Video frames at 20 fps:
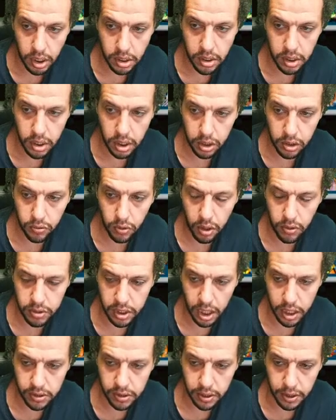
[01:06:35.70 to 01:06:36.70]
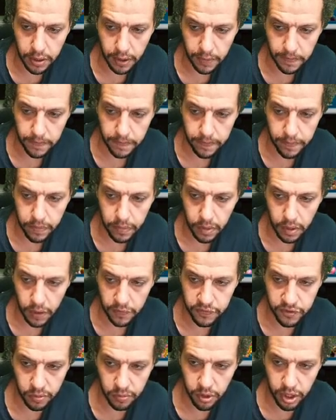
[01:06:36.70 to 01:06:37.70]
You see, this is why I was asking.
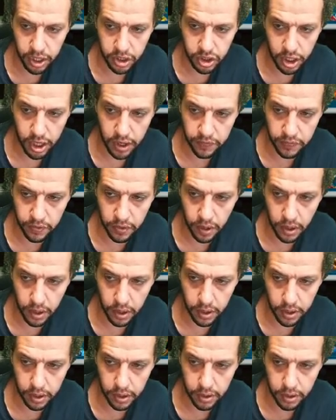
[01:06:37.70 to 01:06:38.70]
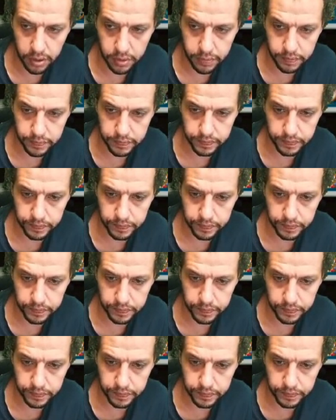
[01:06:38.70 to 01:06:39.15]
If someone actually have the